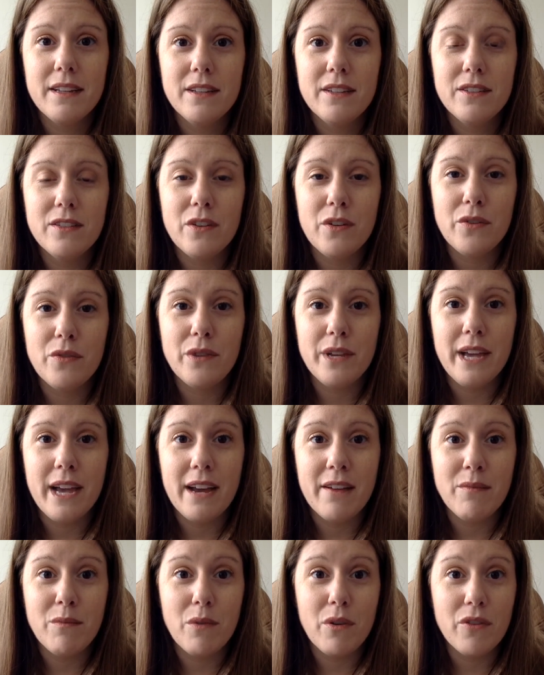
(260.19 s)
So if we
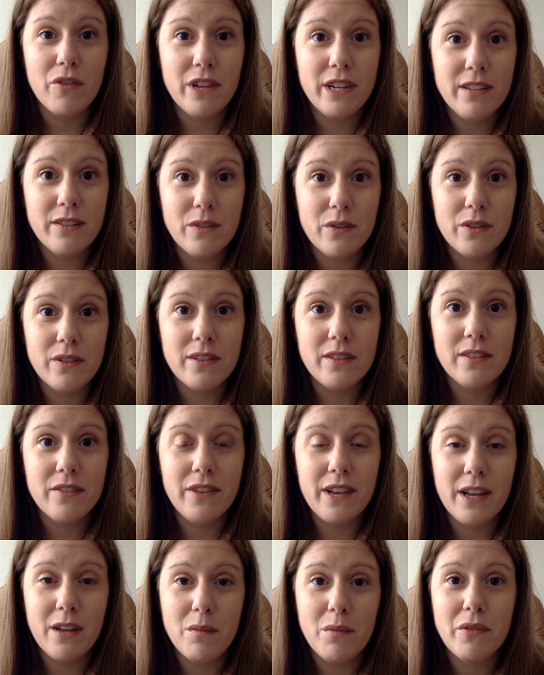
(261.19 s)
have more resources
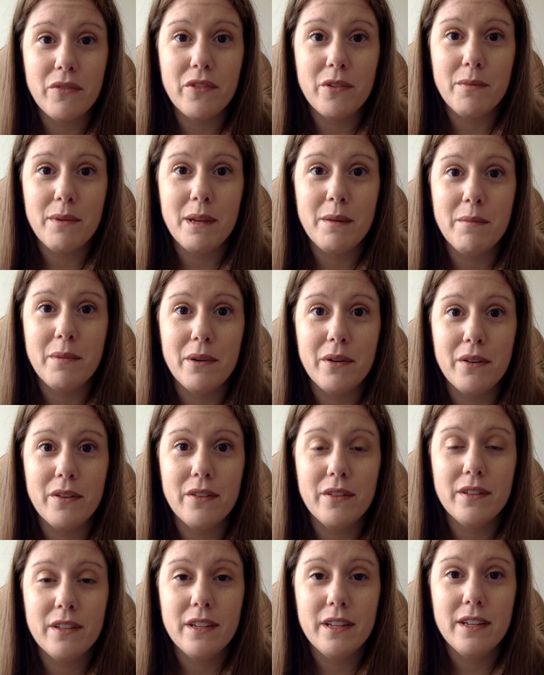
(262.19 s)
available for people,
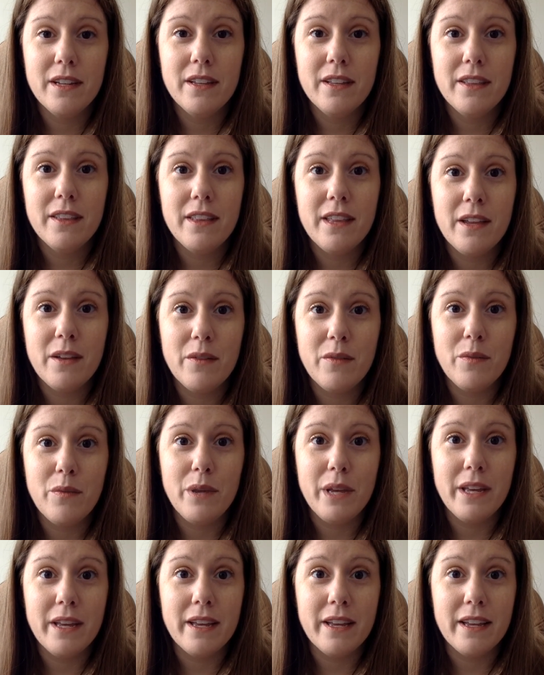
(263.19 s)
then
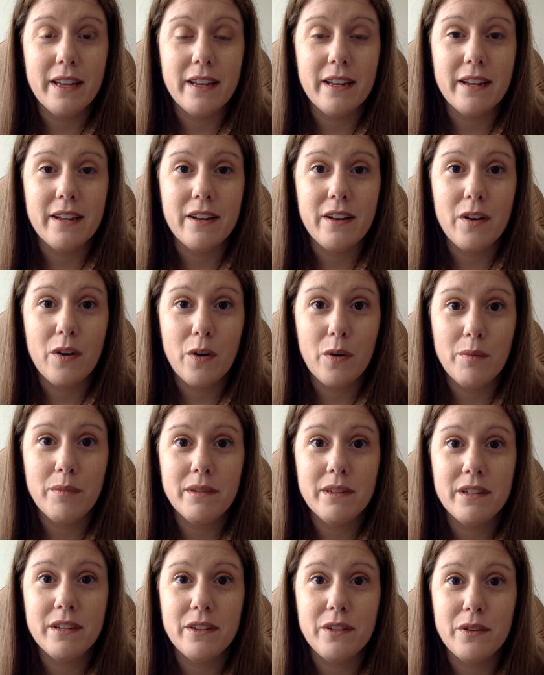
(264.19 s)
we can hope
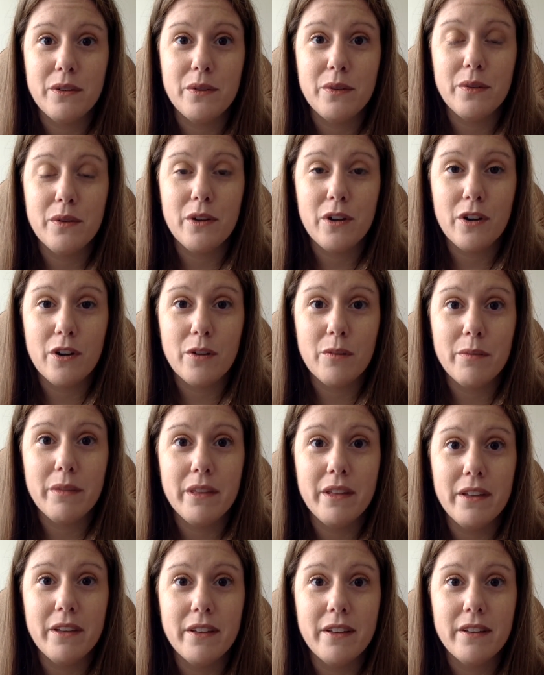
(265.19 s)
to curb
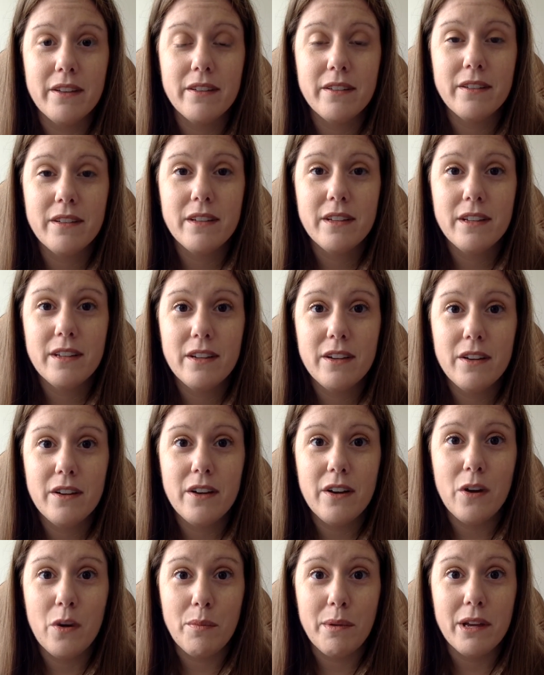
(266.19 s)
the
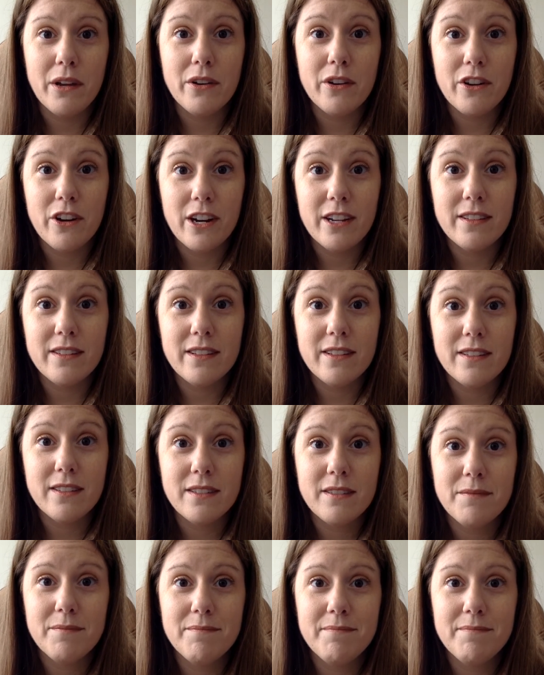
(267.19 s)
opioid crisis.